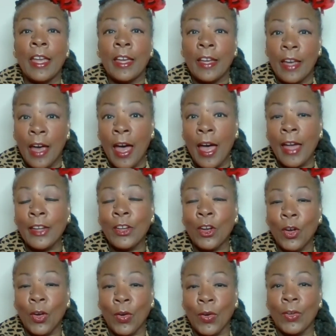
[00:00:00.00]
God
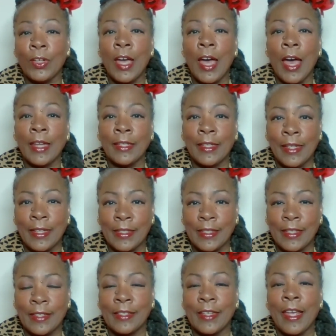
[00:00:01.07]
heard, God
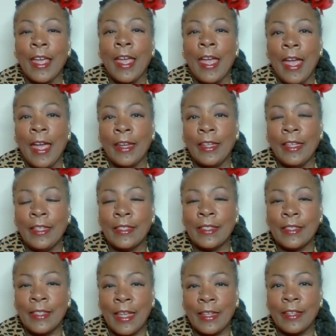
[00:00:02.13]
listened, and he
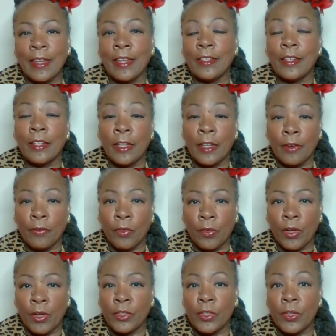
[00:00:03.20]
sent a
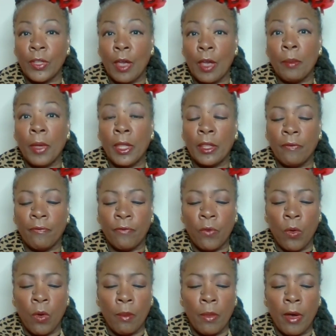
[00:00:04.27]
deliverer to them in the
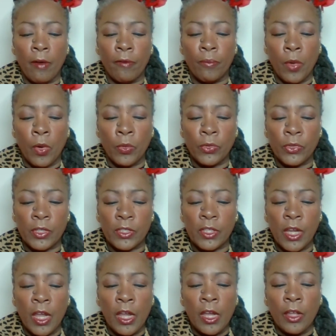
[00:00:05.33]
form of Moses.
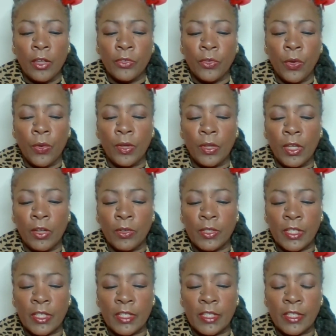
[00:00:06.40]
And so here
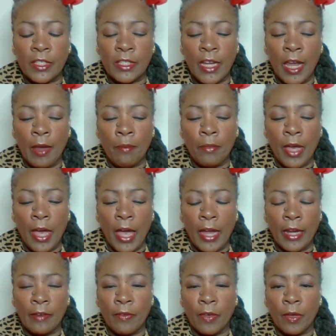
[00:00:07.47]
is the same
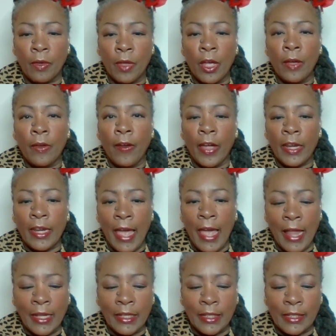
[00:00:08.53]
kind of a
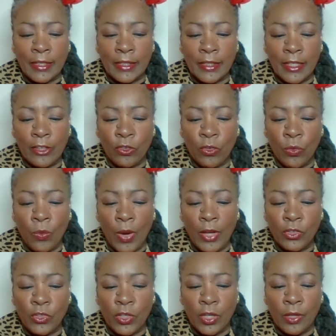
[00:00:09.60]
analogous
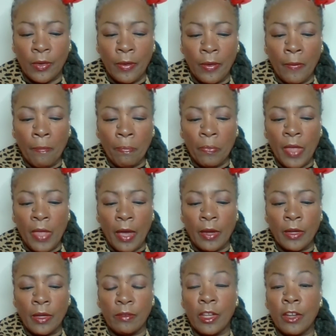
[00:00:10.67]
situation,
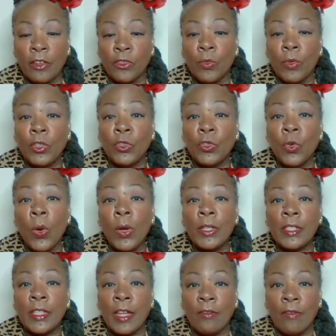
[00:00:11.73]
that there's
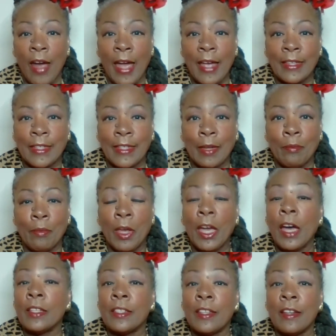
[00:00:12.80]
rejoicing rising
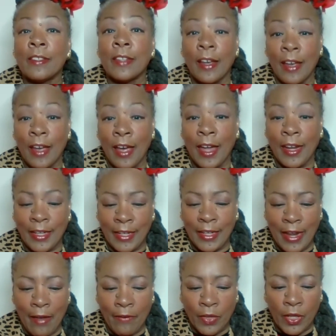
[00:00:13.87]
because there's a God in
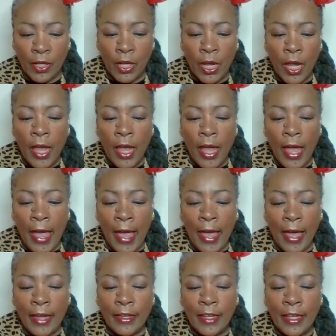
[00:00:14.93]
heaven
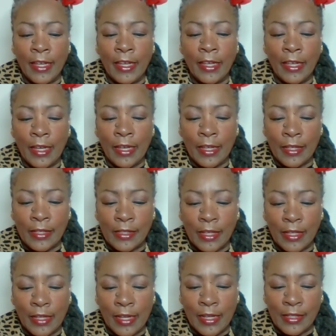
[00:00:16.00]
and he is
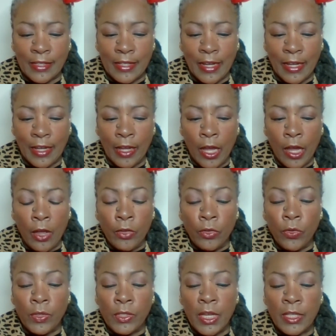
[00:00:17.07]
listening.
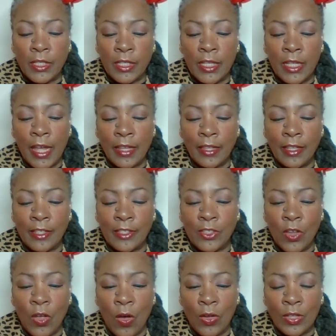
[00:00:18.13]
So it says, "Let the
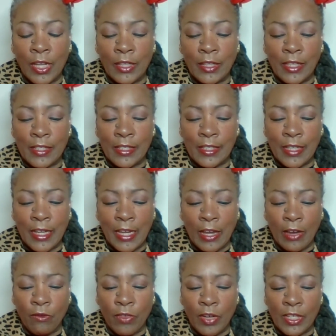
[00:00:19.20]
song, let the
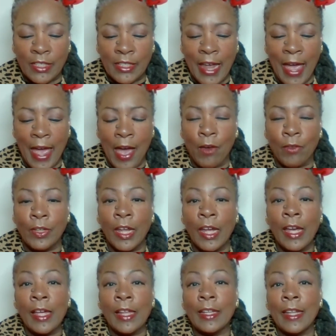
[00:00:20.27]
singing resound
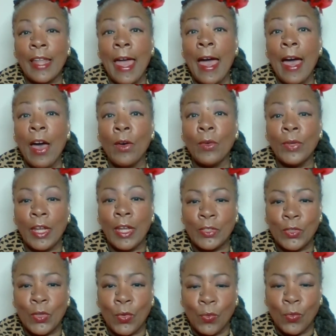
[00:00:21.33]
loud
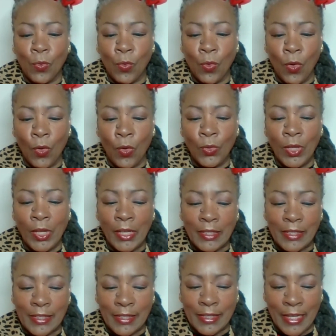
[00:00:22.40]
as the rolling
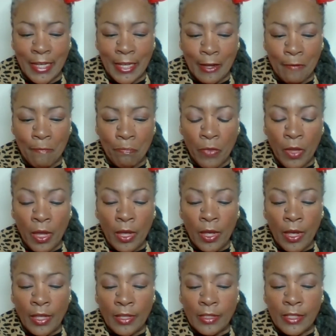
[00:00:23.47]
sea,
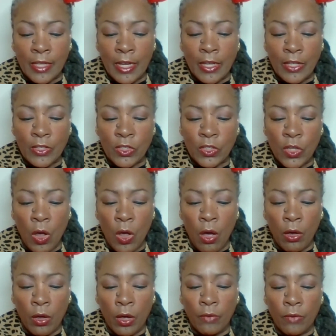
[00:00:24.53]
and sing a
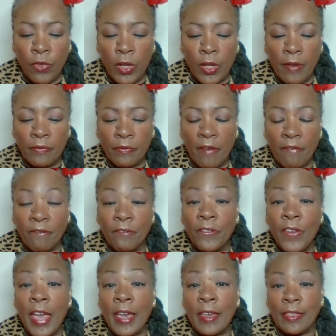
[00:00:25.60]
song full of the
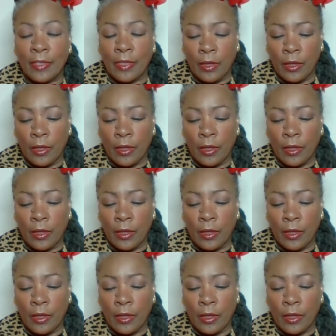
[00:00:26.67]
faith